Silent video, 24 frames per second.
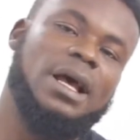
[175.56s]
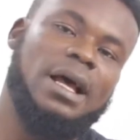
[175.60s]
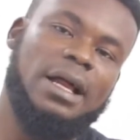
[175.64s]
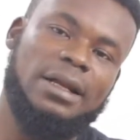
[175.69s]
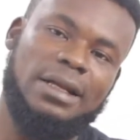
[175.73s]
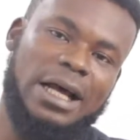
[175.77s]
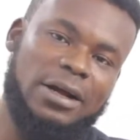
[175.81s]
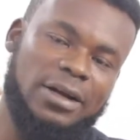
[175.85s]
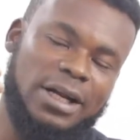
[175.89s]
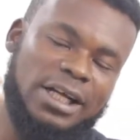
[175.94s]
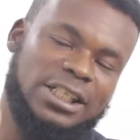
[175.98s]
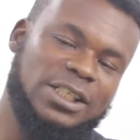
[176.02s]

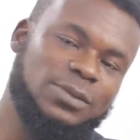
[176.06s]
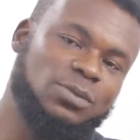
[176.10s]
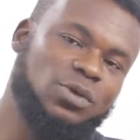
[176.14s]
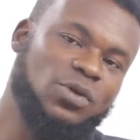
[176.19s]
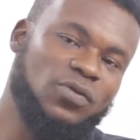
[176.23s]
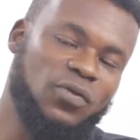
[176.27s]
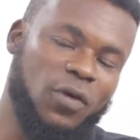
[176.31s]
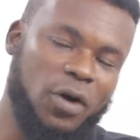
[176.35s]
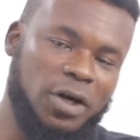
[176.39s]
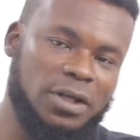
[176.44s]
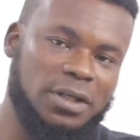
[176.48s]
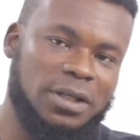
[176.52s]
Now let's
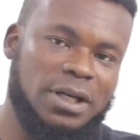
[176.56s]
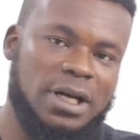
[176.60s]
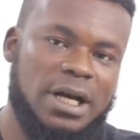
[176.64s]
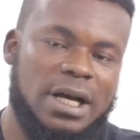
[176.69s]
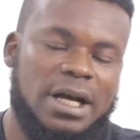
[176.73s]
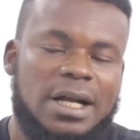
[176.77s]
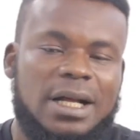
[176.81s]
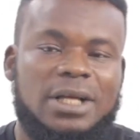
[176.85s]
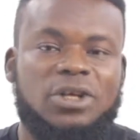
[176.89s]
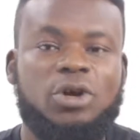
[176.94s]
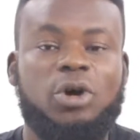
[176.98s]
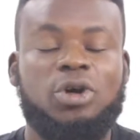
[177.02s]
move on.
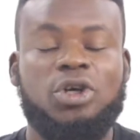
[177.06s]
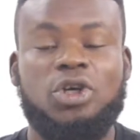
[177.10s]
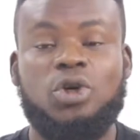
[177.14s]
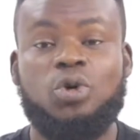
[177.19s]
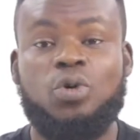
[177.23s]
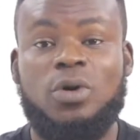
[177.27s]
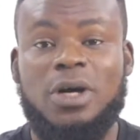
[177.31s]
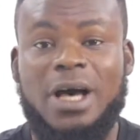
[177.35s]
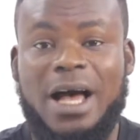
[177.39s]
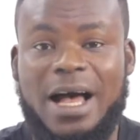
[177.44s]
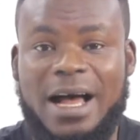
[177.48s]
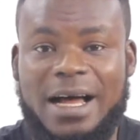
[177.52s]
Your
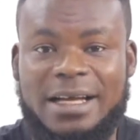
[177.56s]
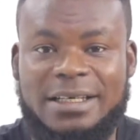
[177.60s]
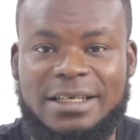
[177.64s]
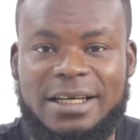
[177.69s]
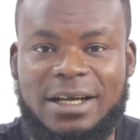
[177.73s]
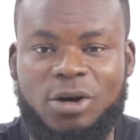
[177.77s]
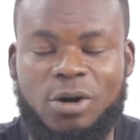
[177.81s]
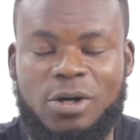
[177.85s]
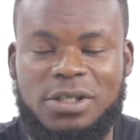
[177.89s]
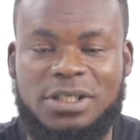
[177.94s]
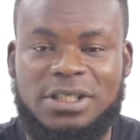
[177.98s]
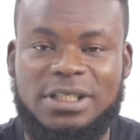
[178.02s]
cue card
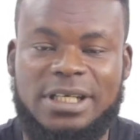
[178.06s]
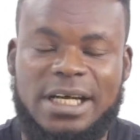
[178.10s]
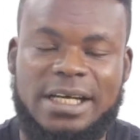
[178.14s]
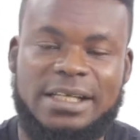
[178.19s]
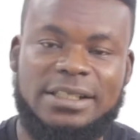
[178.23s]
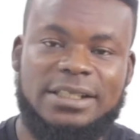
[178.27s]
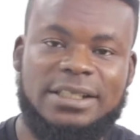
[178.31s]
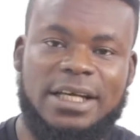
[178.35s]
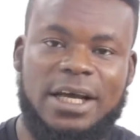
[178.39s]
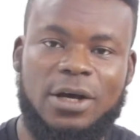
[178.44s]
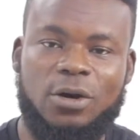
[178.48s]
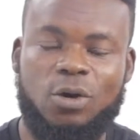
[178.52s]

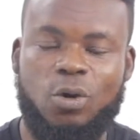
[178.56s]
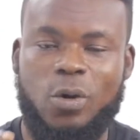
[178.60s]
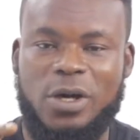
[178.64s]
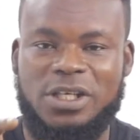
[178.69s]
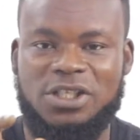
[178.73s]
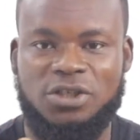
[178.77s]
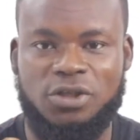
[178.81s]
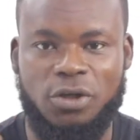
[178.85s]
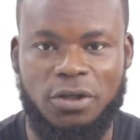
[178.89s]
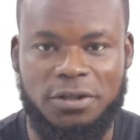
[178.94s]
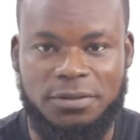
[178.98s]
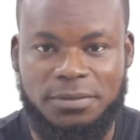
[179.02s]
contains a
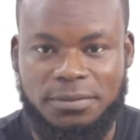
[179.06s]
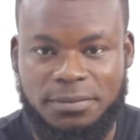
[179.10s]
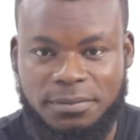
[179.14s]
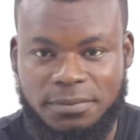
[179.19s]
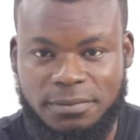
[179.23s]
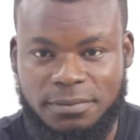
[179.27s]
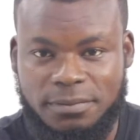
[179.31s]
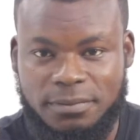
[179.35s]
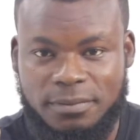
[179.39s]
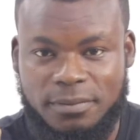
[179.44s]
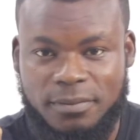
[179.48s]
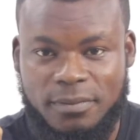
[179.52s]
question,
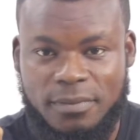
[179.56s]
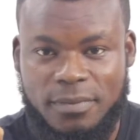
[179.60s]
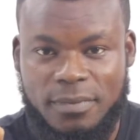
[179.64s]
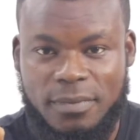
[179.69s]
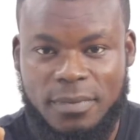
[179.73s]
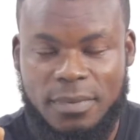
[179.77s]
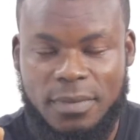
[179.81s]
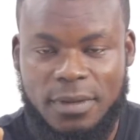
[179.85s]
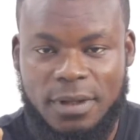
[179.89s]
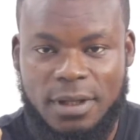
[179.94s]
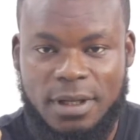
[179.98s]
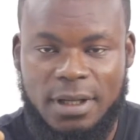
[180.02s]

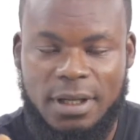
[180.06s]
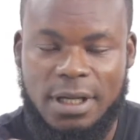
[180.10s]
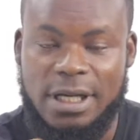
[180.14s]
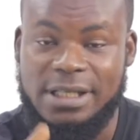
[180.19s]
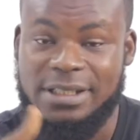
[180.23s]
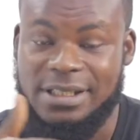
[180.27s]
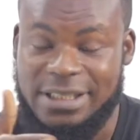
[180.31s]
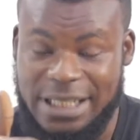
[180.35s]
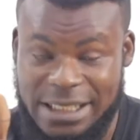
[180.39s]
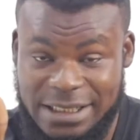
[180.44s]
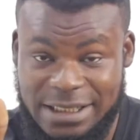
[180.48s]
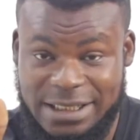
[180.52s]
a
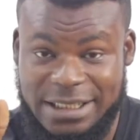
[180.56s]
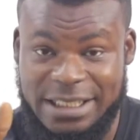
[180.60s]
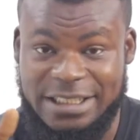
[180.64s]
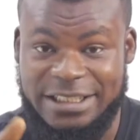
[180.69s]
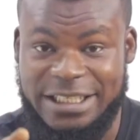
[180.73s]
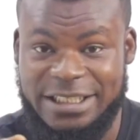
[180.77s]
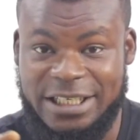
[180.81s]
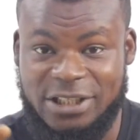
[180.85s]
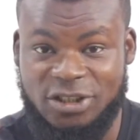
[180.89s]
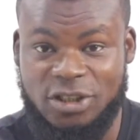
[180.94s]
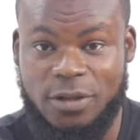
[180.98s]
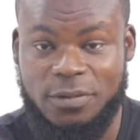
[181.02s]
sentence
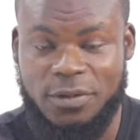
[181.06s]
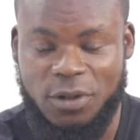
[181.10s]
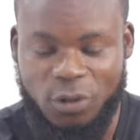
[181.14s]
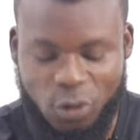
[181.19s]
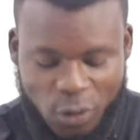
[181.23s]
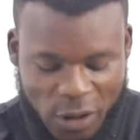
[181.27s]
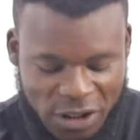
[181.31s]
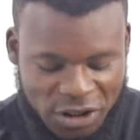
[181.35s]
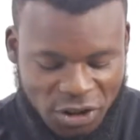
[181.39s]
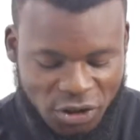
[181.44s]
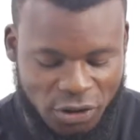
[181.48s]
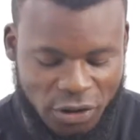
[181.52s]
that sets up the
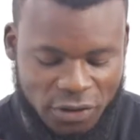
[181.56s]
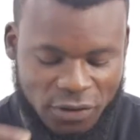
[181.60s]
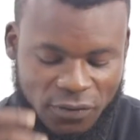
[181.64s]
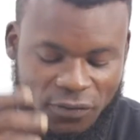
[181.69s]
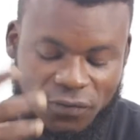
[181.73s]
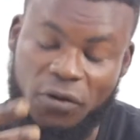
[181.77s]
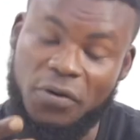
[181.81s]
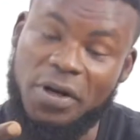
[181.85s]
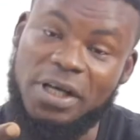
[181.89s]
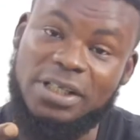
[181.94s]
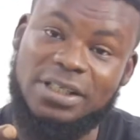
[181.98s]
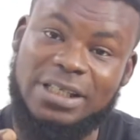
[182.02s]
question.
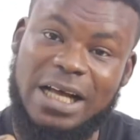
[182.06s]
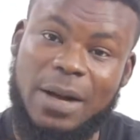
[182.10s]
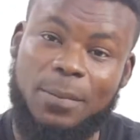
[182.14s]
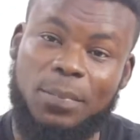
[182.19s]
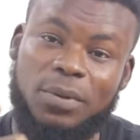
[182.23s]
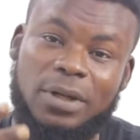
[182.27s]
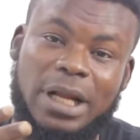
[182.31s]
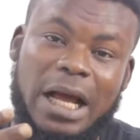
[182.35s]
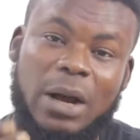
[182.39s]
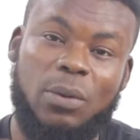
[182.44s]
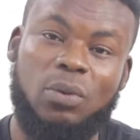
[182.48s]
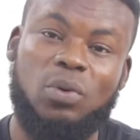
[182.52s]
For
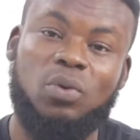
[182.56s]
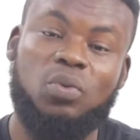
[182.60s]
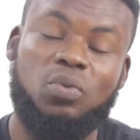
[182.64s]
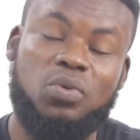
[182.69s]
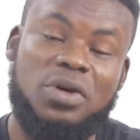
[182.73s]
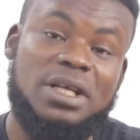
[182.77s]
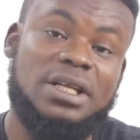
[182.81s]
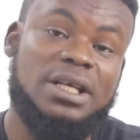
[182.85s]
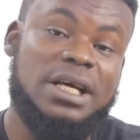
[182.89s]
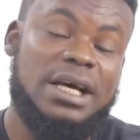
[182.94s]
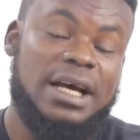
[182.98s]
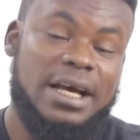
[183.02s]
example, I will
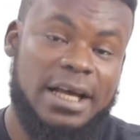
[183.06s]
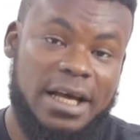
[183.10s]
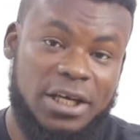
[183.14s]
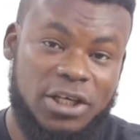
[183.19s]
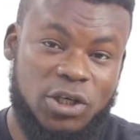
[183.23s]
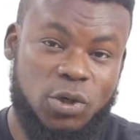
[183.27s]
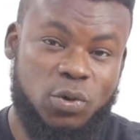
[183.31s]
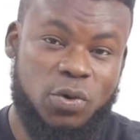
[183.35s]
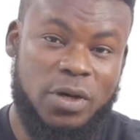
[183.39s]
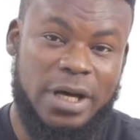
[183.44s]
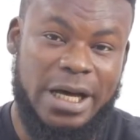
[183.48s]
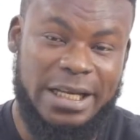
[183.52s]
read a
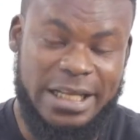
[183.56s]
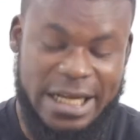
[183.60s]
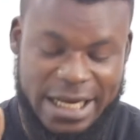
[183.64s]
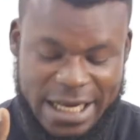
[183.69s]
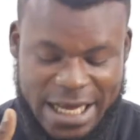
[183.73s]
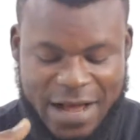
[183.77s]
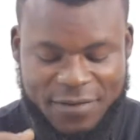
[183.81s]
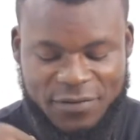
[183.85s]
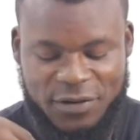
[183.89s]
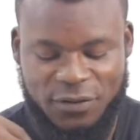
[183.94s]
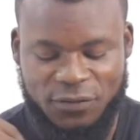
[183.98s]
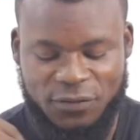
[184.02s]
cue card that I have in